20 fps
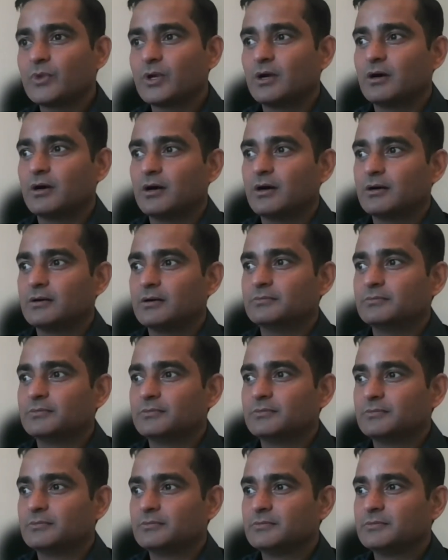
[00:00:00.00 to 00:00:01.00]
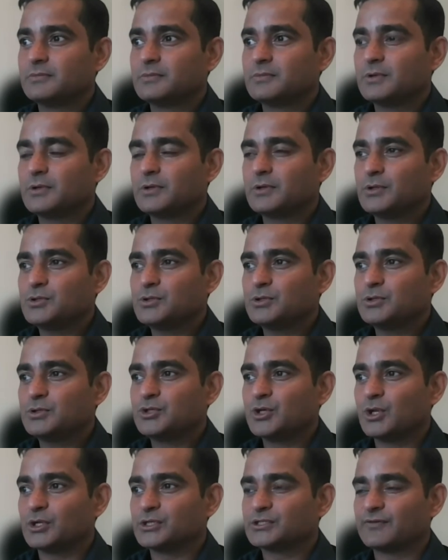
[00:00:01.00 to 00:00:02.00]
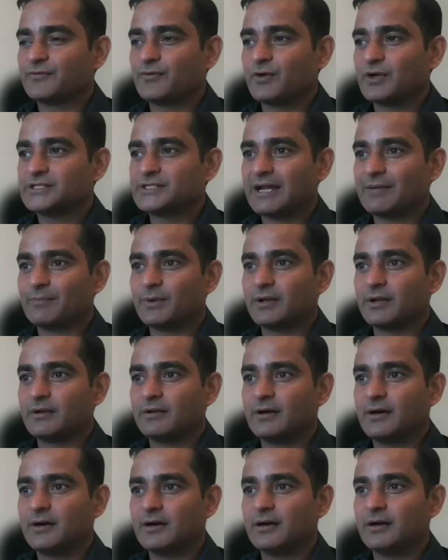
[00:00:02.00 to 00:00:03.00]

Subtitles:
for example,